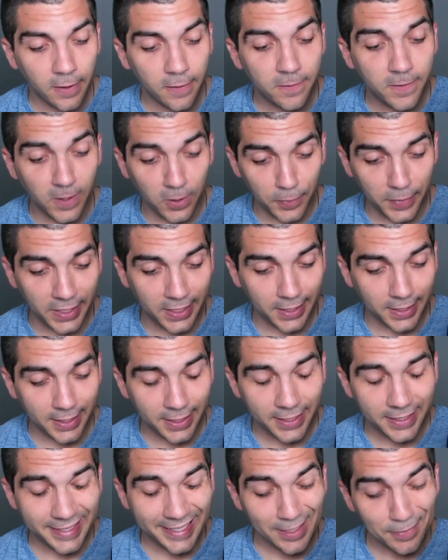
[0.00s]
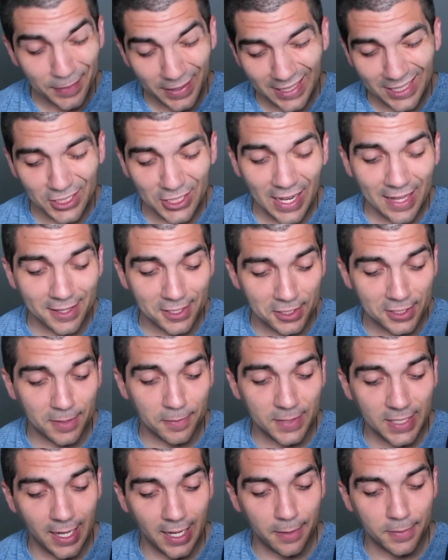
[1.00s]
Filming can be a challenge
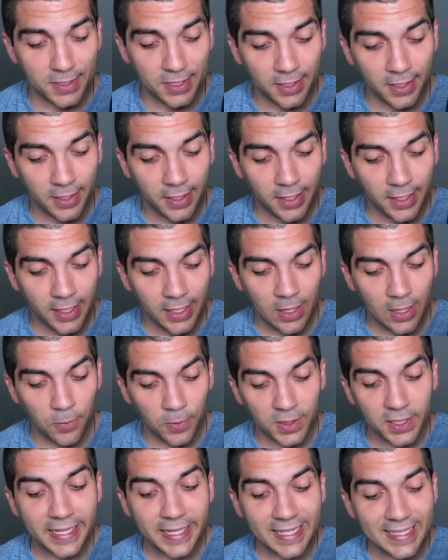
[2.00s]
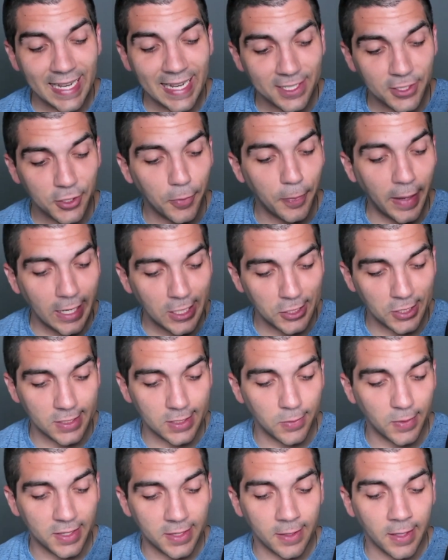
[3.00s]
sometimes. It really can test your patience
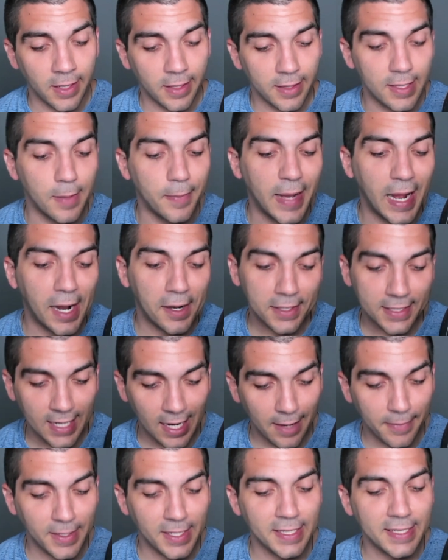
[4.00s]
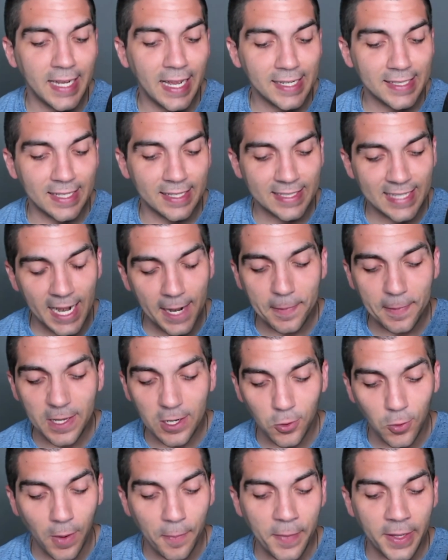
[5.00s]
with the amount of time that it takes to set up the
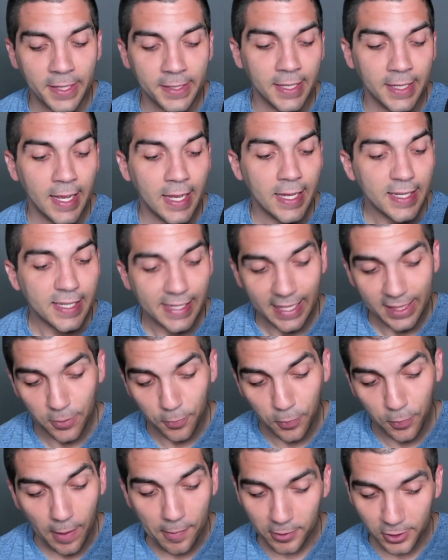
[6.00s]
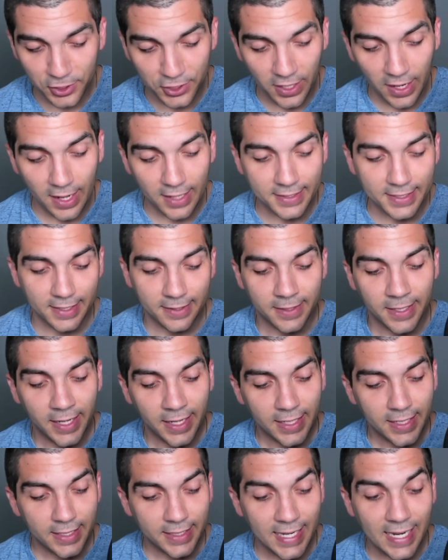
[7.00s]
equipment, to get the proper shots, and
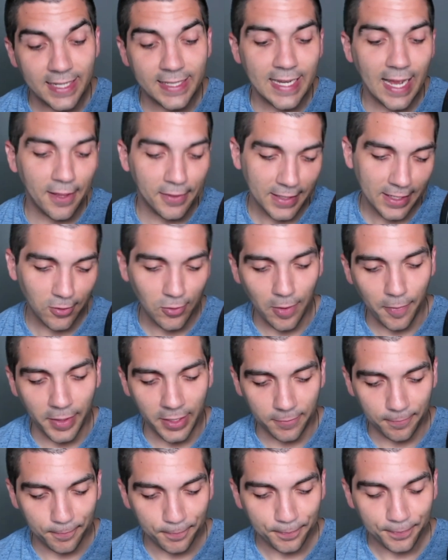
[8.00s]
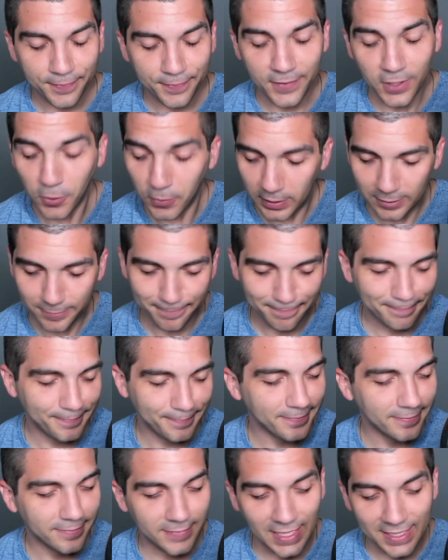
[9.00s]
take down the equipment. Well,
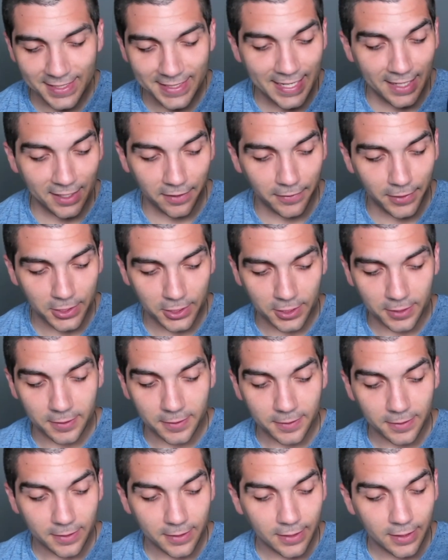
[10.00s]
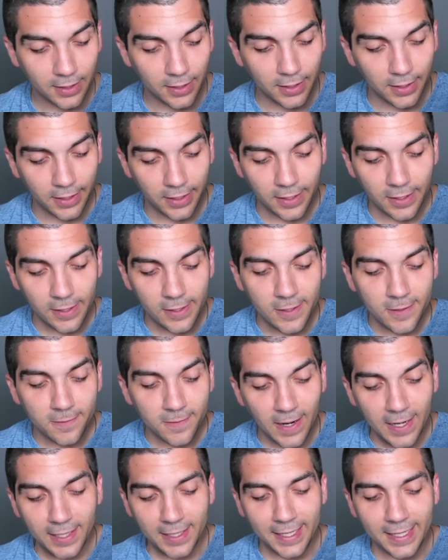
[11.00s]
that's television.
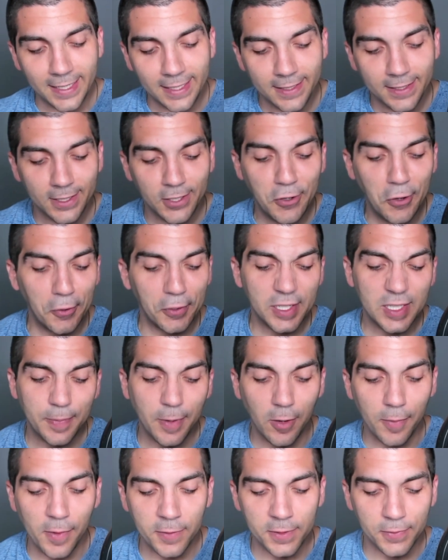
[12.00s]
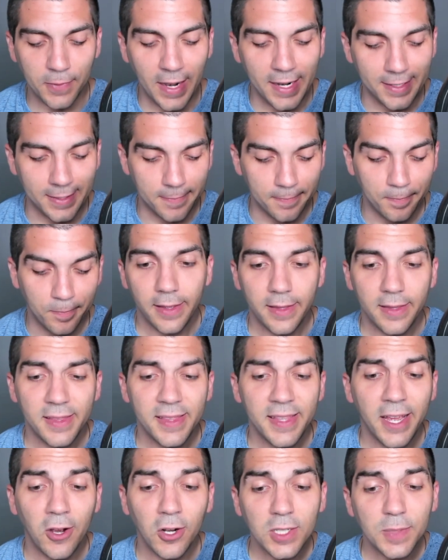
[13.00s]
Finally, the cold experiment was ready.
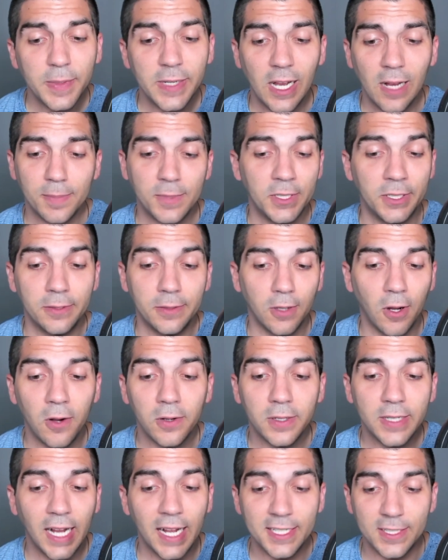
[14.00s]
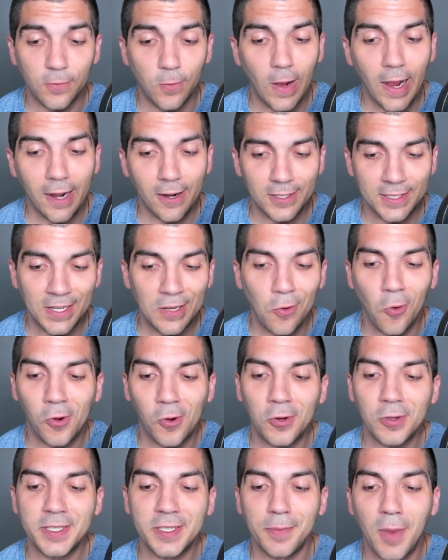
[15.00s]
They hooked me up to all kinds of wires in
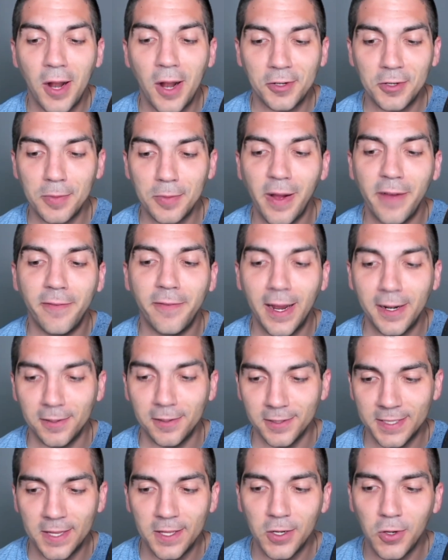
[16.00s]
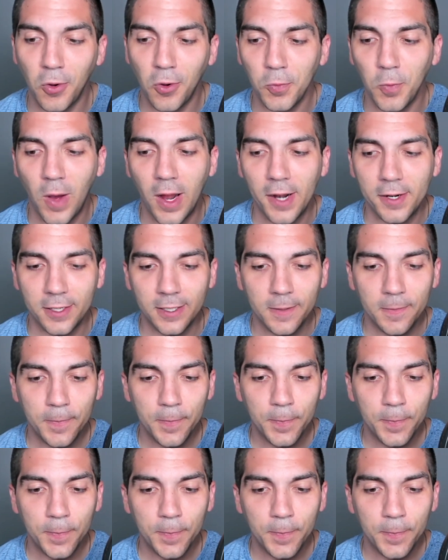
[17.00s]
order to monitor my vitals in the cold water.